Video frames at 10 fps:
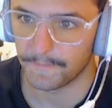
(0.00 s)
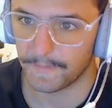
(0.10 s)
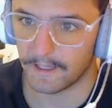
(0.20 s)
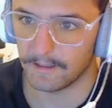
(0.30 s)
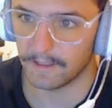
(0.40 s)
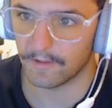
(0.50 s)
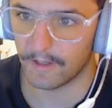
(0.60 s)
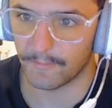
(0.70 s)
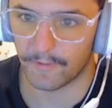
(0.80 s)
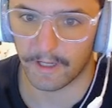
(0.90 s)
Hourly
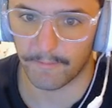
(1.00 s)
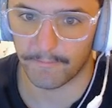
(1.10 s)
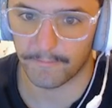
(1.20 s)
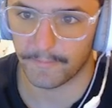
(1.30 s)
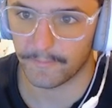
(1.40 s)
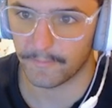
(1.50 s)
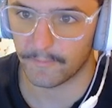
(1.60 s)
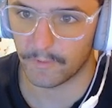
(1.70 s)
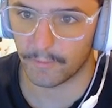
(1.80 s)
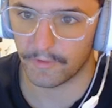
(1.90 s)
time frame.
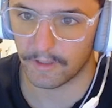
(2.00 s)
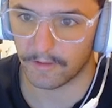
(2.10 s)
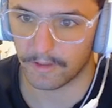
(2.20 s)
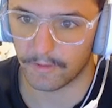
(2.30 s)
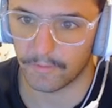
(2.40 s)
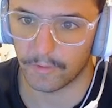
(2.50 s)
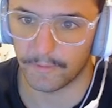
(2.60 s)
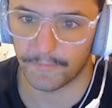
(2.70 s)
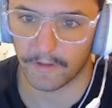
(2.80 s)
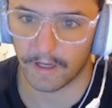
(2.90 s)
What was I looking for?
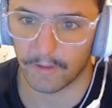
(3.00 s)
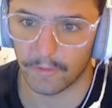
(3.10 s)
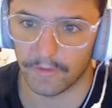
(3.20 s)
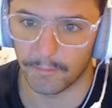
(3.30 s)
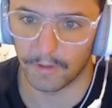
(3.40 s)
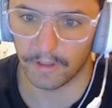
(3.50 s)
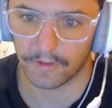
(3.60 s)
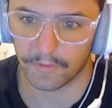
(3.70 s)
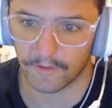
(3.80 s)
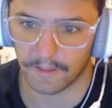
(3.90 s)
I was
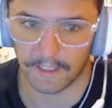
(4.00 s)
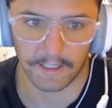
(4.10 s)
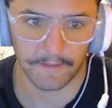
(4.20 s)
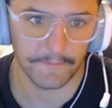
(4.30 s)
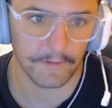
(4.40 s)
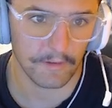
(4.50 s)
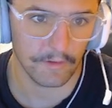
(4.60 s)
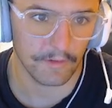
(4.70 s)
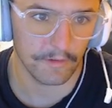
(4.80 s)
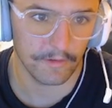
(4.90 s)
bullish for the day
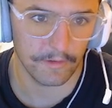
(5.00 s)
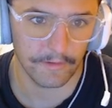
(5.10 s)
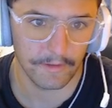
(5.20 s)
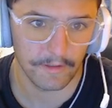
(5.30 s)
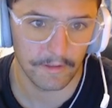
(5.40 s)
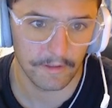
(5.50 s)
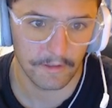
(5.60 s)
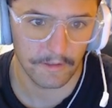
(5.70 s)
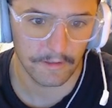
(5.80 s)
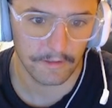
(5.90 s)
because on.
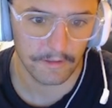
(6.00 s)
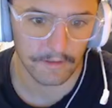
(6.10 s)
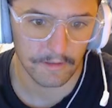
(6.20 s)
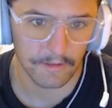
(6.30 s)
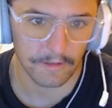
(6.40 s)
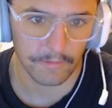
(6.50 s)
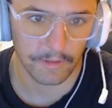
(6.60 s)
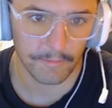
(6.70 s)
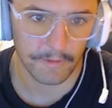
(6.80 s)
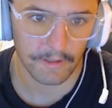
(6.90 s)

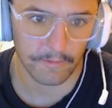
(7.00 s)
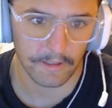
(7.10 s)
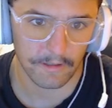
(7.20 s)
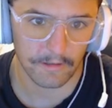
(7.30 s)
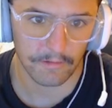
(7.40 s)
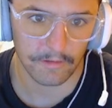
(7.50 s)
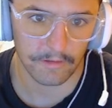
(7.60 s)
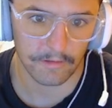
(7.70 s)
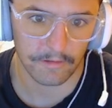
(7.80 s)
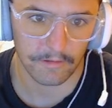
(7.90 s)
What? Wait, hold on.
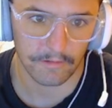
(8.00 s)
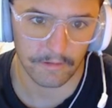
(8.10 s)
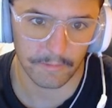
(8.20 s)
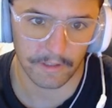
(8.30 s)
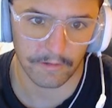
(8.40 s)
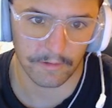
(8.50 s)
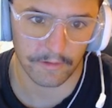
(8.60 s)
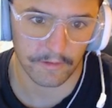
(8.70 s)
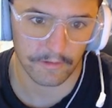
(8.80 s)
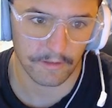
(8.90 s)
Oh my
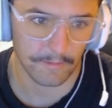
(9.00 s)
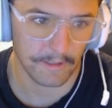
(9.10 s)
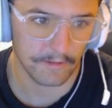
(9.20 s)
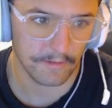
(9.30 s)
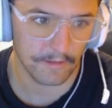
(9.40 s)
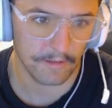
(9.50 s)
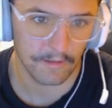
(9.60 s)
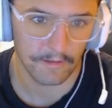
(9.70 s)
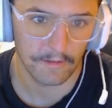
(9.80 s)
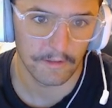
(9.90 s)
gosh, dumbass.
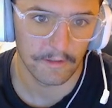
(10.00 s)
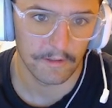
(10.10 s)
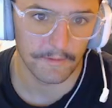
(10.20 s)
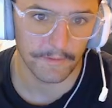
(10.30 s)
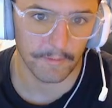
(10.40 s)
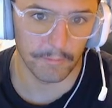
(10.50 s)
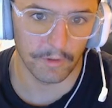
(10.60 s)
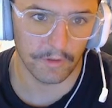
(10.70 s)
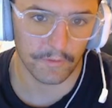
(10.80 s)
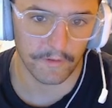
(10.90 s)

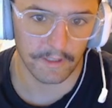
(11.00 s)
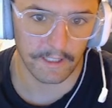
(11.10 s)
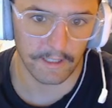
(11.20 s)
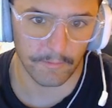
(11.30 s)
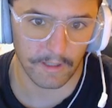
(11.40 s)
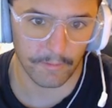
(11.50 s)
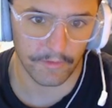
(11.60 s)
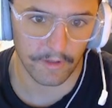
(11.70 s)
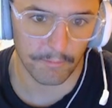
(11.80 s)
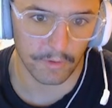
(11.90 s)
Bullish for the day. Why
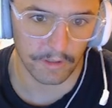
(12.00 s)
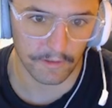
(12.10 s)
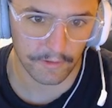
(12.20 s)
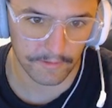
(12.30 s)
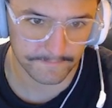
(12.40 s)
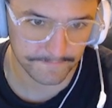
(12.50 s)
was I bullish?